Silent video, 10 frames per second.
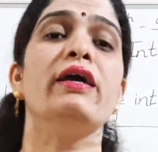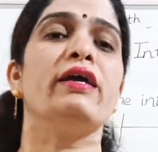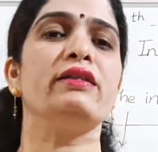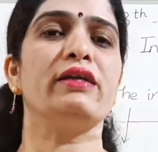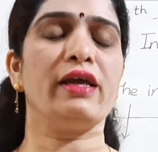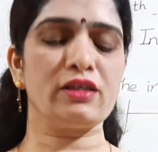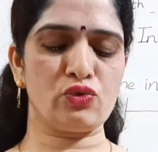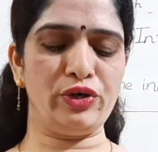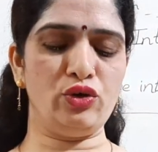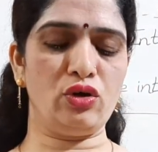In the next
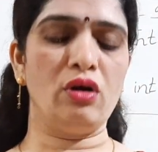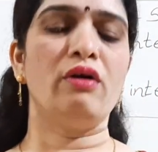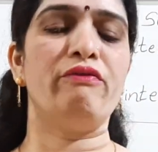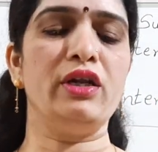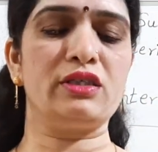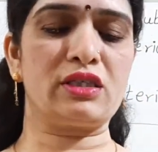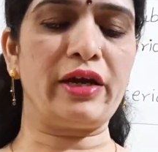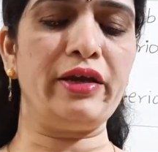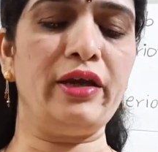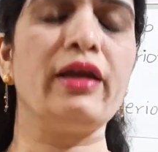video, we'll
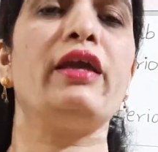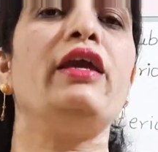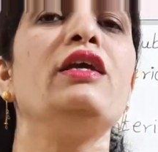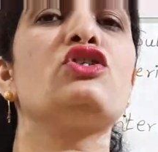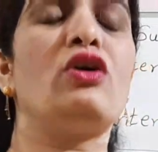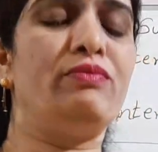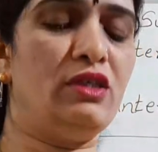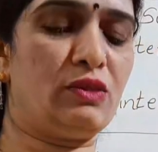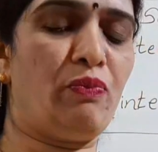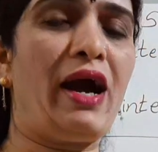study each of
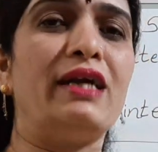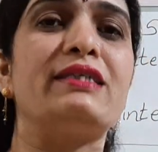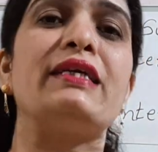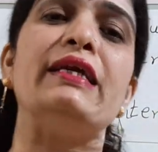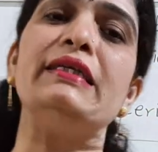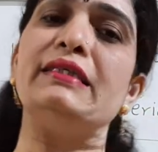these parts in